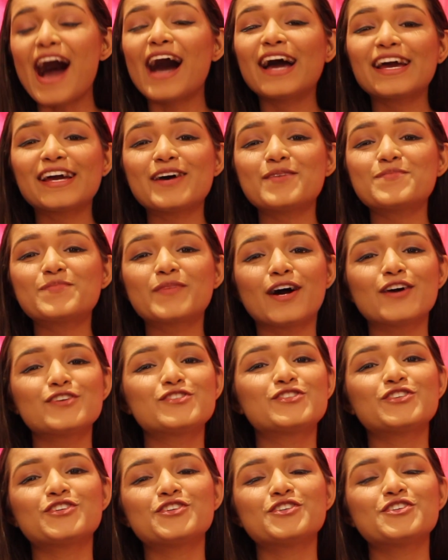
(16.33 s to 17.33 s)
I am
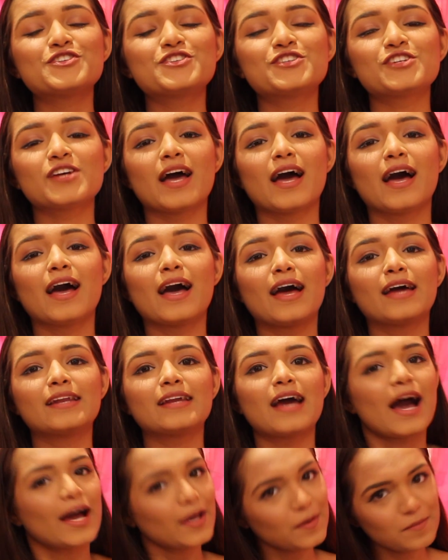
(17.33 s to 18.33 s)
Kashish
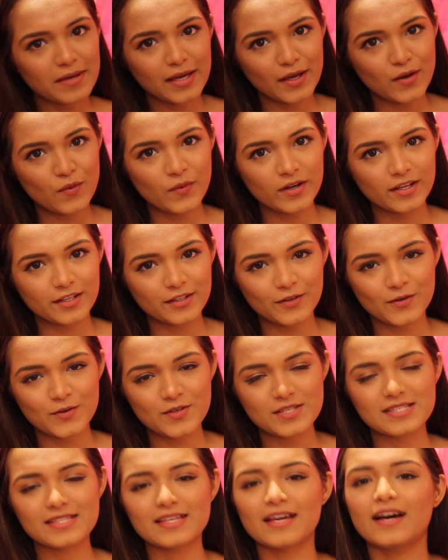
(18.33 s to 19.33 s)
and I make
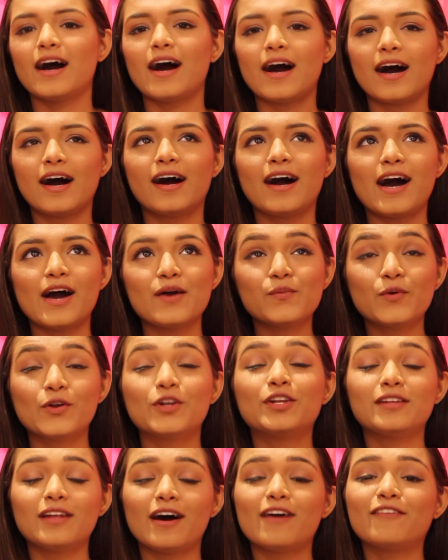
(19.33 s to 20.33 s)
videos. I
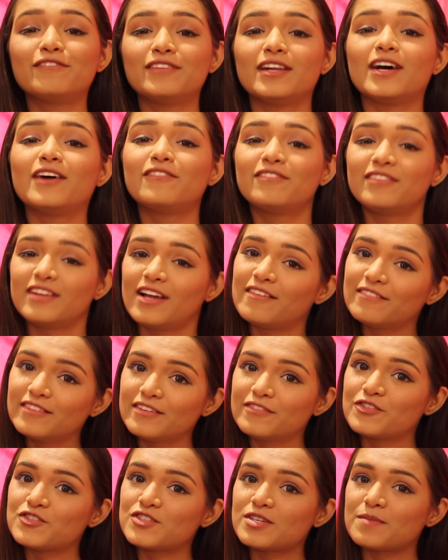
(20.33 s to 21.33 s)
would love
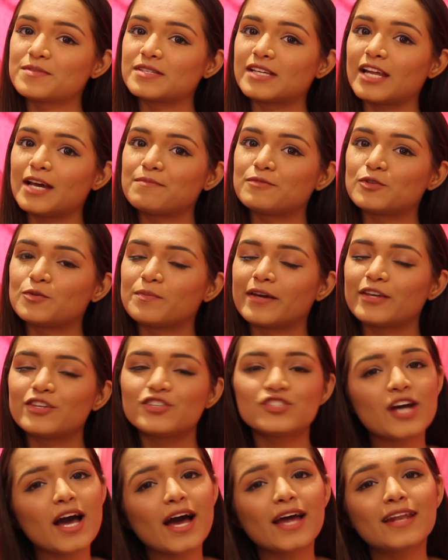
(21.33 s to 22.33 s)
if you subscribe to my
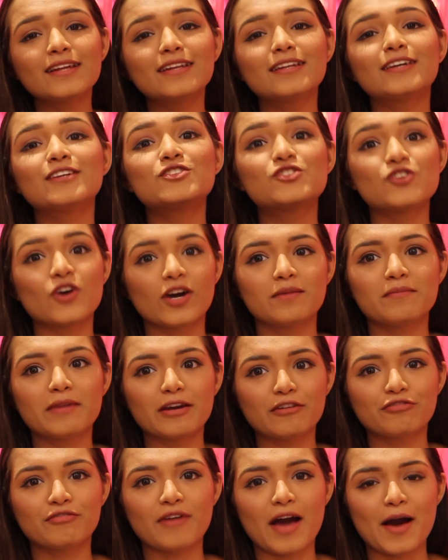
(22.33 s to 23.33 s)
channel and join
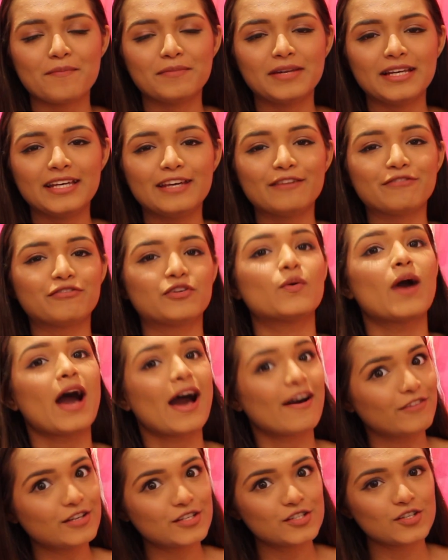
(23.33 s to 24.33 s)
my family if you
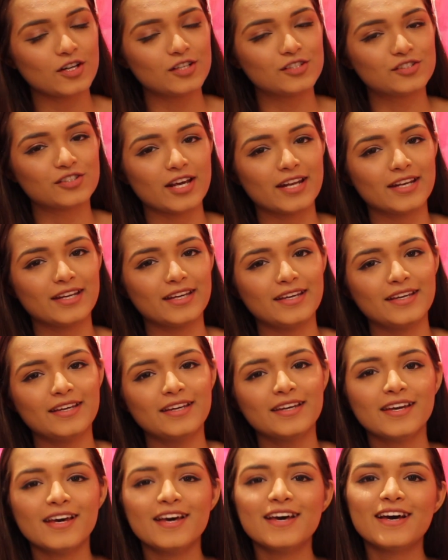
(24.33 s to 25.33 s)
haven't
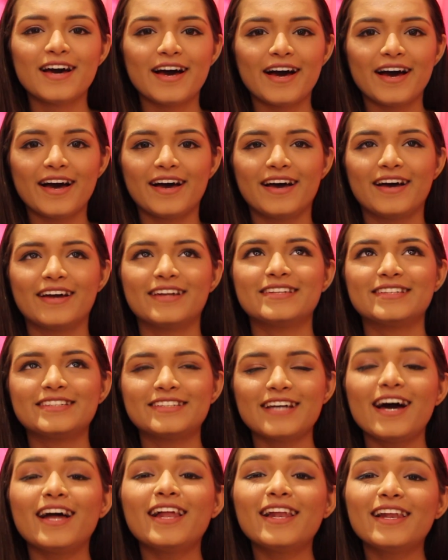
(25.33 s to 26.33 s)
already. And
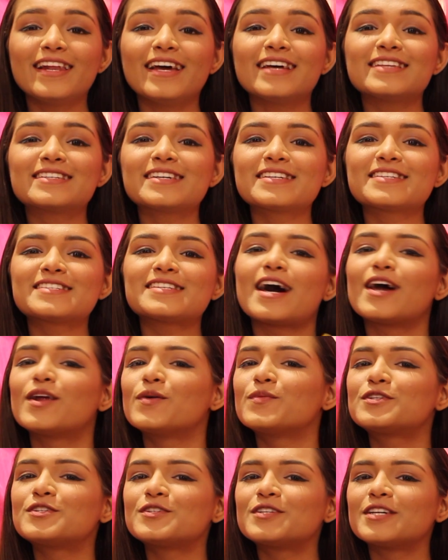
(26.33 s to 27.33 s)
yeah, let's get
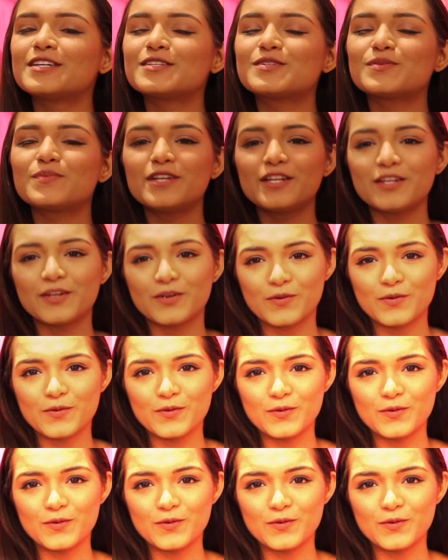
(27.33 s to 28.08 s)
started with today's video.